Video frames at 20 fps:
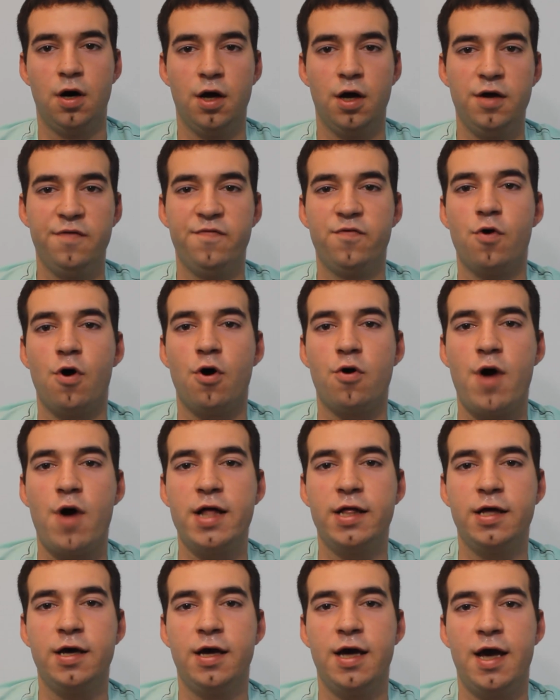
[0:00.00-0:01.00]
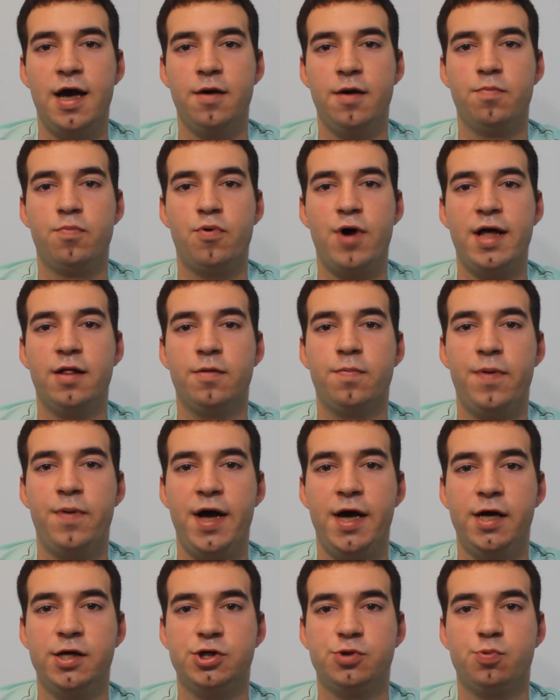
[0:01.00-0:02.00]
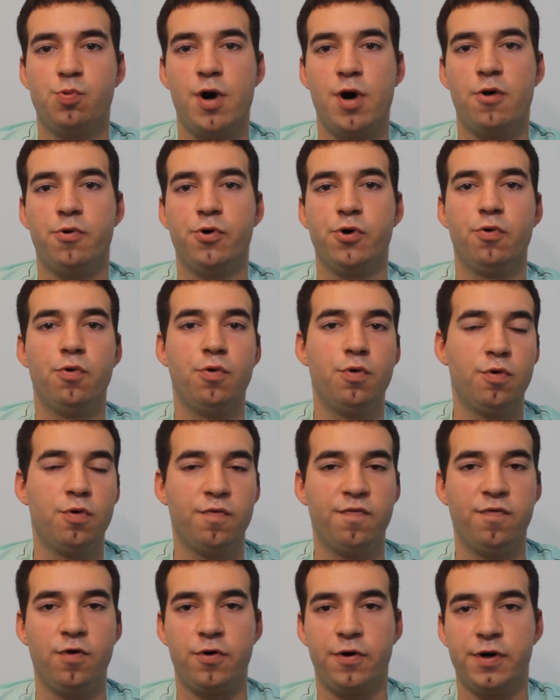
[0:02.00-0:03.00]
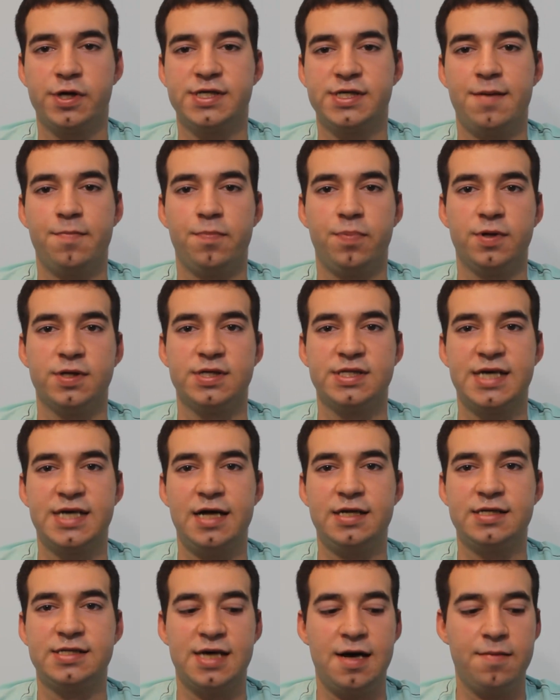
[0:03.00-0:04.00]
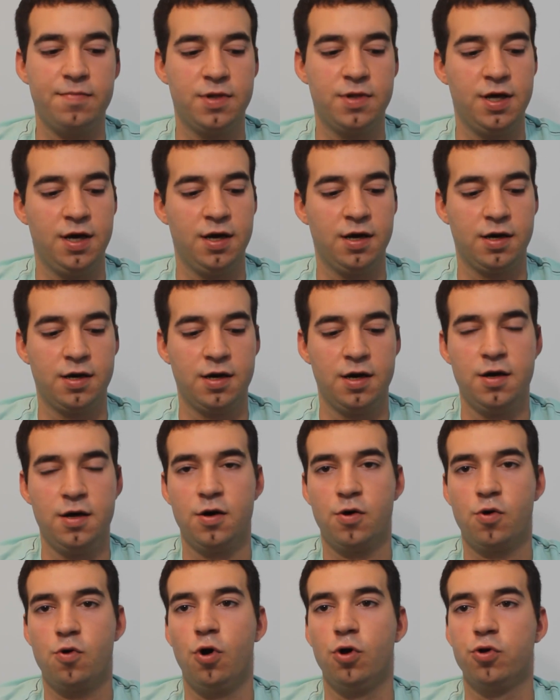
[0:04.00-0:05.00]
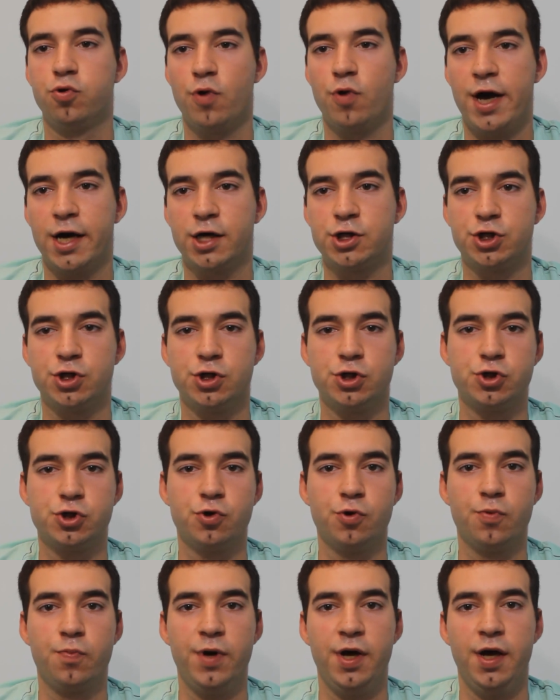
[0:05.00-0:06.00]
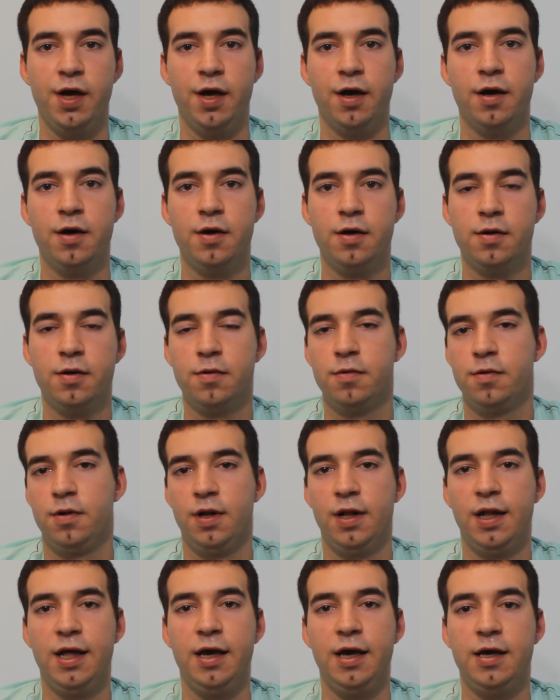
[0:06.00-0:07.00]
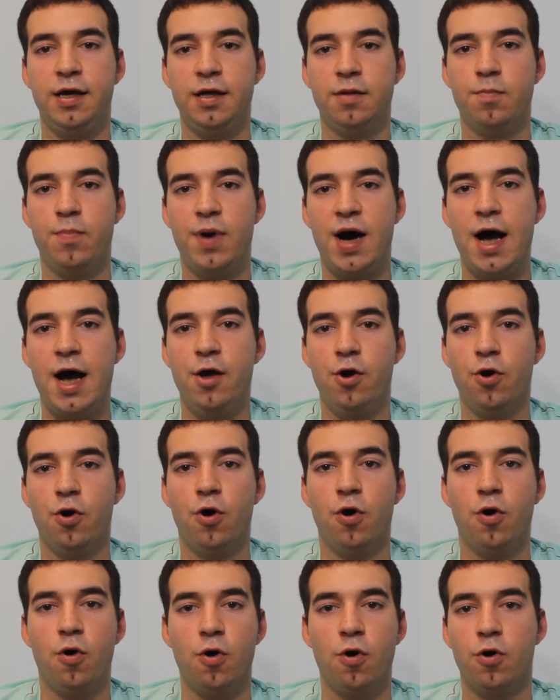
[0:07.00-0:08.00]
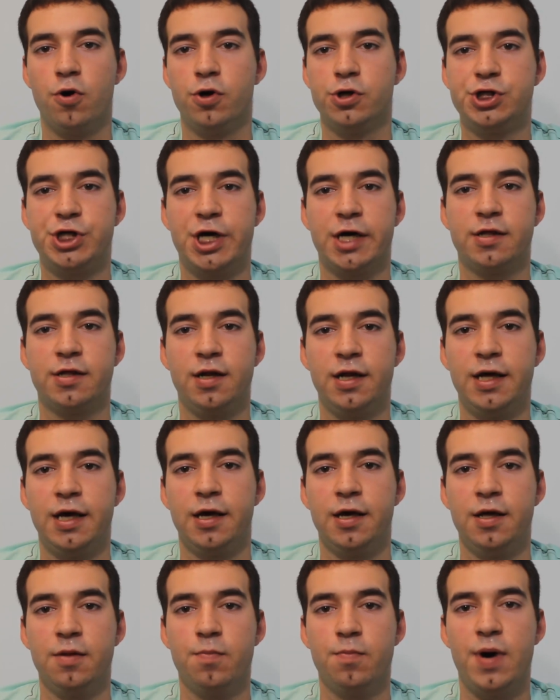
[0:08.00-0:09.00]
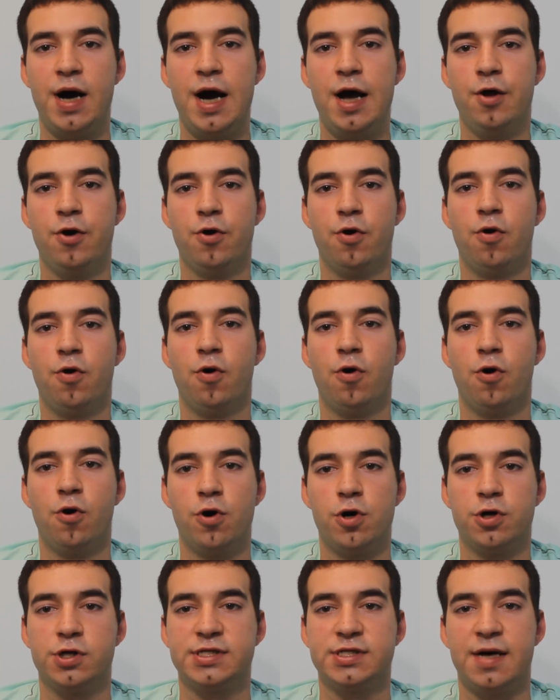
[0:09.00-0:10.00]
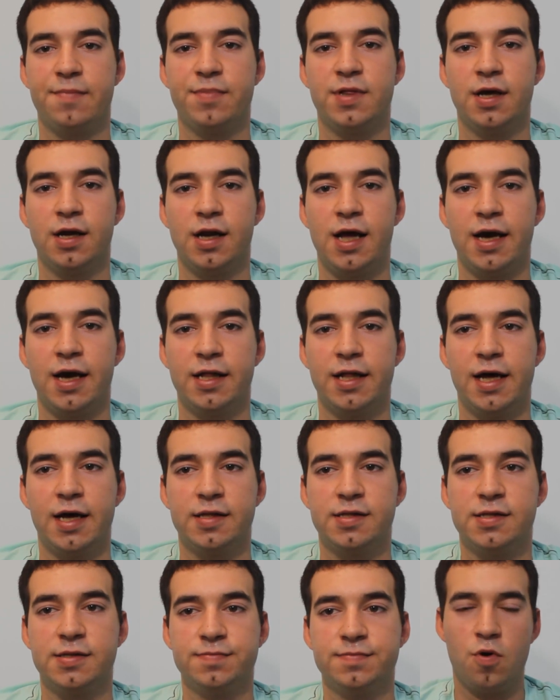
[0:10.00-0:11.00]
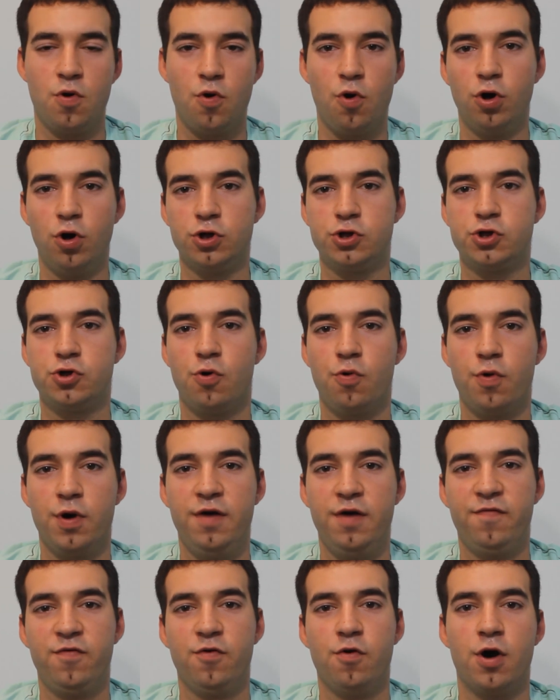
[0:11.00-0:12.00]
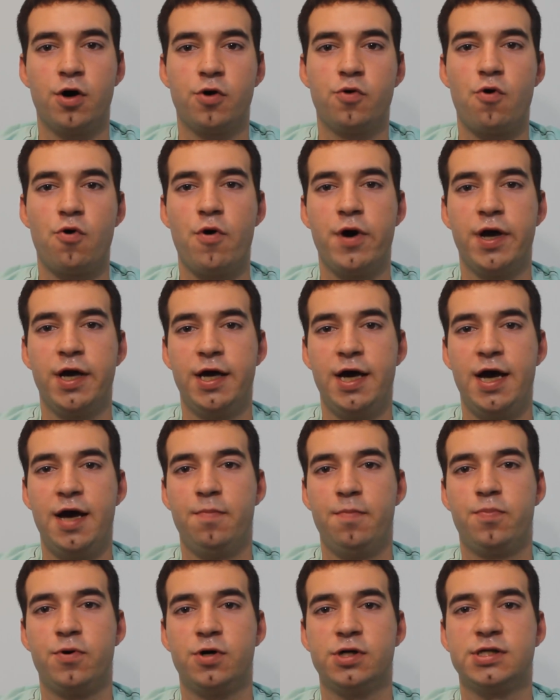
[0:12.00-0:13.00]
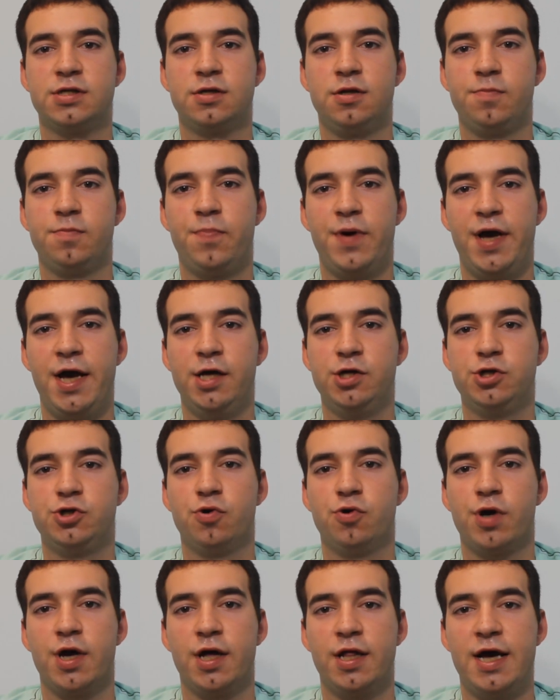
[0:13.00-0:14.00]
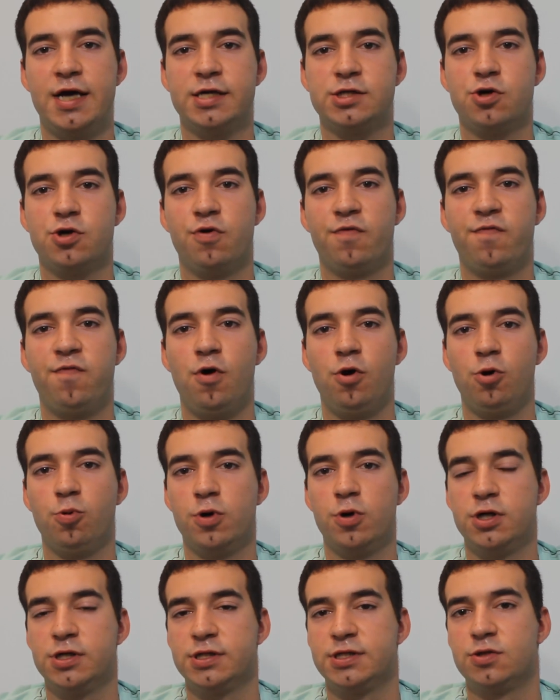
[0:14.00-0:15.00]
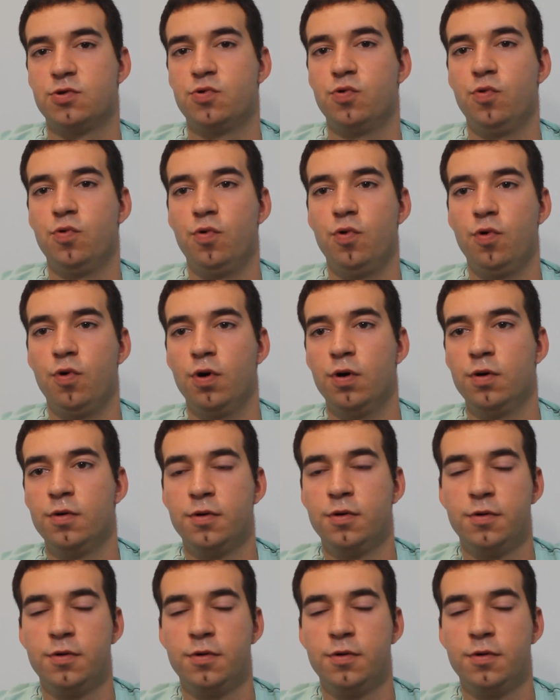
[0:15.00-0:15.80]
If you are running a brand page where you, for example, sell something, call to action should be link in bio or check the link in bio or something like that. Also, if you are growing a personal page, you can ask your followers to